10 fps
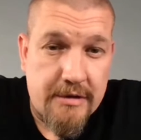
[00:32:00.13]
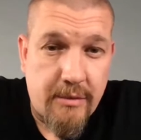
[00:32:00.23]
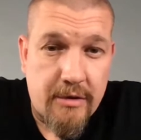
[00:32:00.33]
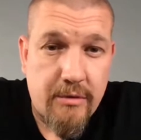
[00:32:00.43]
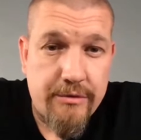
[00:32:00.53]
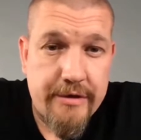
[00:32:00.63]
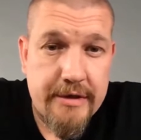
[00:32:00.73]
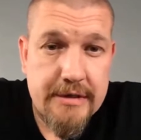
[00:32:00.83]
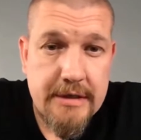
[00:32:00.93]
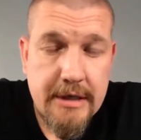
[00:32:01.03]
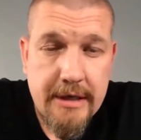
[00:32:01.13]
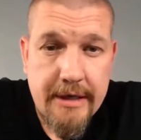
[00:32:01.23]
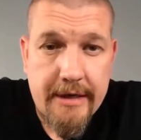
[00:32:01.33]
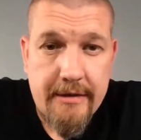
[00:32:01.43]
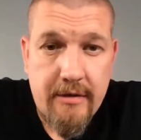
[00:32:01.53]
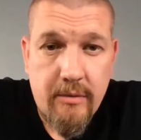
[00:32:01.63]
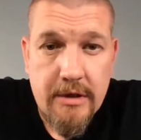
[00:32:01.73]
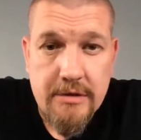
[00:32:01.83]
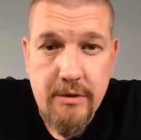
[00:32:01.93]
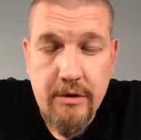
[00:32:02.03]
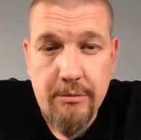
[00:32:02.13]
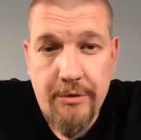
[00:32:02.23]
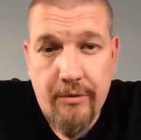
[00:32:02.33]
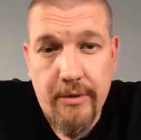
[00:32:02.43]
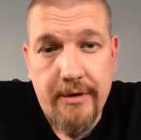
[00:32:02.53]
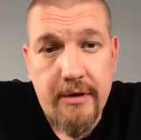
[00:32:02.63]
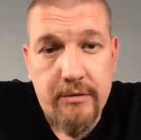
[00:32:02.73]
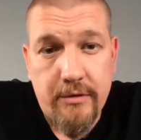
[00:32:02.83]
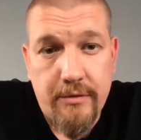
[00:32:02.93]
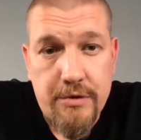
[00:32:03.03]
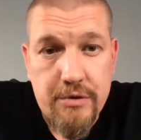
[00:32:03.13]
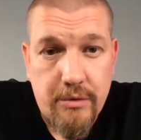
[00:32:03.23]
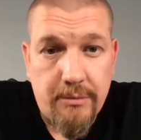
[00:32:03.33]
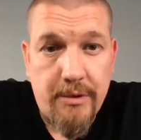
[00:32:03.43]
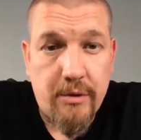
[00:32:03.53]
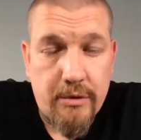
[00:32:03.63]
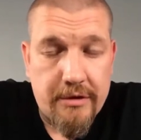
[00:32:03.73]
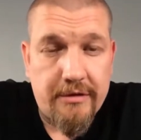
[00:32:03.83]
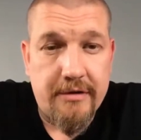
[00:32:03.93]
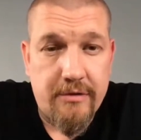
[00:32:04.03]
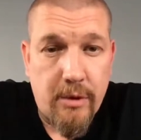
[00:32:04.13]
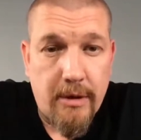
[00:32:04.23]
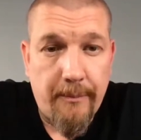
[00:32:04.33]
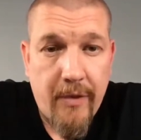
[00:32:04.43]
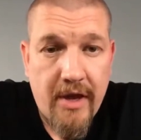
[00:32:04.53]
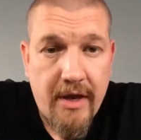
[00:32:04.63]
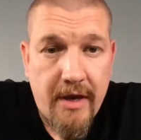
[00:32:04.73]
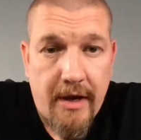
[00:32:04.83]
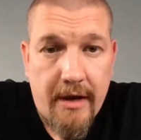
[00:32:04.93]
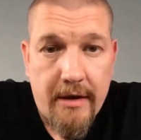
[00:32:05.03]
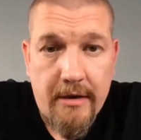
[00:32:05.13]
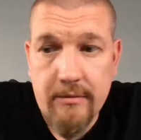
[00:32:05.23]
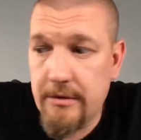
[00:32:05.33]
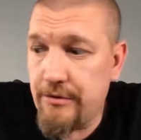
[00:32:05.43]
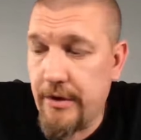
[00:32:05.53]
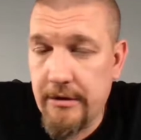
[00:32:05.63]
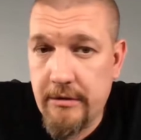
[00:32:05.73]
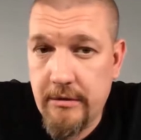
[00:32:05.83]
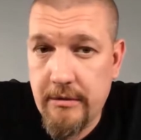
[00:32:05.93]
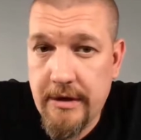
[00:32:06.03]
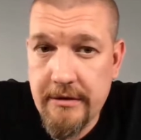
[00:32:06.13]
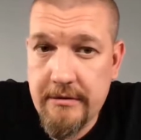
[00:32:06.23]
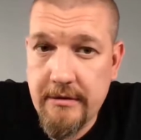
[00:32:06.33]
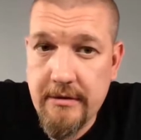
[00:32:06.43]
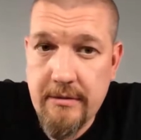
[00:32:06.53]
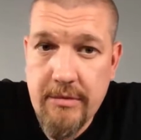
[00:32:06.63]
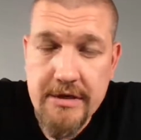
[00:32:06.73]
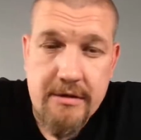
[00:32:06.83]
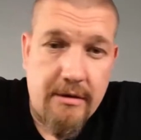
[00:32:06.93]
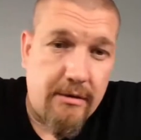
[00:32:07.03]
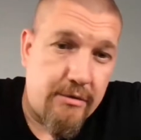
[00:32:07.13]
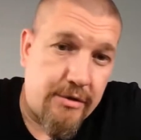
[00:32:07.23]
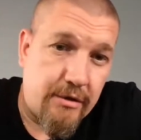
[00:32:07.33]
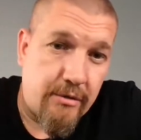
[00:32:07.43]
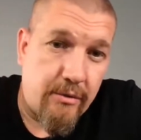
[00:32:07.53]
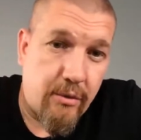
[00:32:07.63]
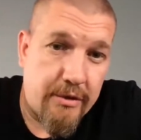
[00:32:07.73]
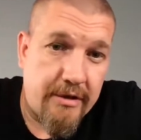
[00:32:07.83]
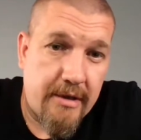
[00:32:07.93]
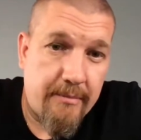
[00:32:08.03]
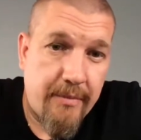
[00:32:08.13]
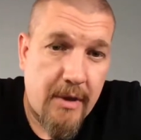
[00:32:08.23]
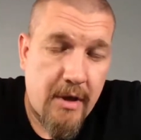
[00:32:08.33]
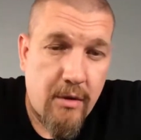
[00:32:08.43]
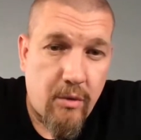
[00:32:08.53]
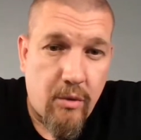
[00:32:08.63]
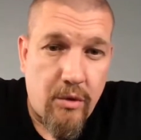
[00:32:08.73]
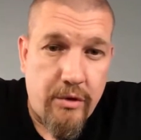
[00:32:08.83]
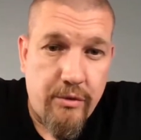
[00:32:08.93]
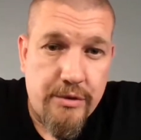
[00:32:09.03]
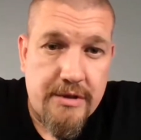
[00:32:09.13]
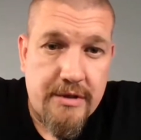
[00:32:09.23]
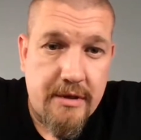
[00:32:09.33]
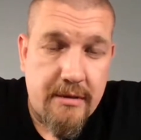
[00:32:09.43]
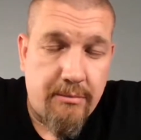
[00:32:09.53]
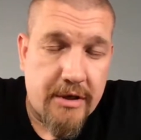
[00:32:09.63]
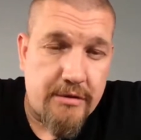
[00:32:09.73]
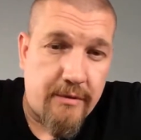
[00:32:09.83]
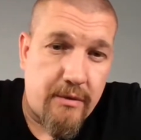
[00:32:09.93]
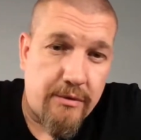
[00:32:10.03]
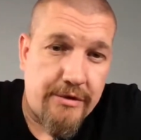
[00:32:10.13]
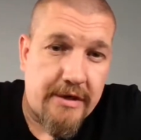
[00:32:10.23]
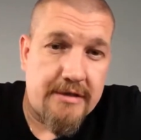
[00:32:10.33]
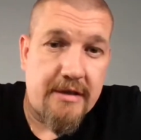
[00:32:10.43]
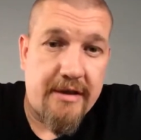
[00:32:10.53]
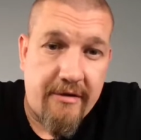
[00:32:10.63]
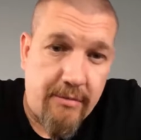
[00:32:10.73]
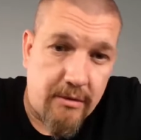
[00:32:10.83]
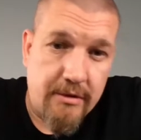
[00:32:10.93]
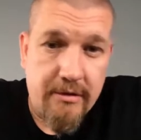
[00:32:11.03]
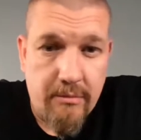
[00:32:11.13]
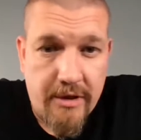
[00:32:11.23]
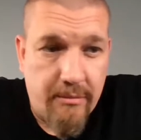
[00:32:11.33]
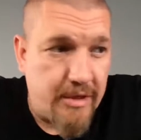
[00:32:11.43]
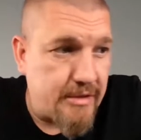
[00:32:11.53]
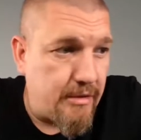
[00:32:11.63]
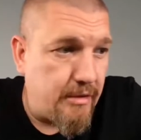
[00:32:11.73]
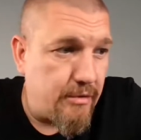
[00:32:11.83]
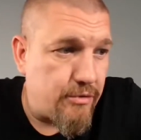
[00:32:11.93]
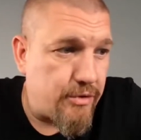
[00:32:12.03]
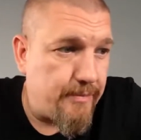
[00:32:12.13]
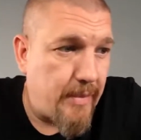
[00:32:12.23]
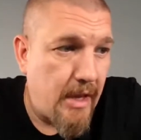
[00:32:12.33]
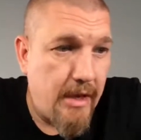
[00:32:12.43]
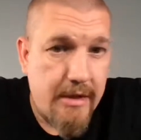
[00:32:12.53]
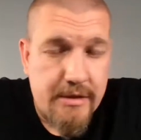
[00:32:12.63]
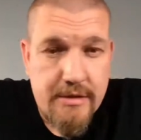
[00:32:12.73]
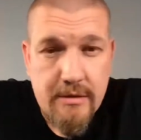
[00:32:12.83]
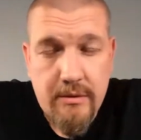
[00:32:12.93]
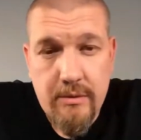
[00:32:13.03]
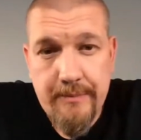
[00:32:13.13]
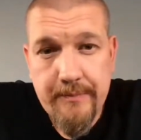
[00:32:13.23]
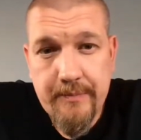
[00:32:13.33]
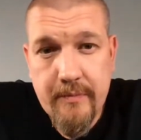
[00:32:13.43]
smart contracts, and the ones we're going to be rolling out in the future will be audited as well. And we try to get the best in the industry to audit them, or use the parts of the contracts that have been audited by the best in the industry. So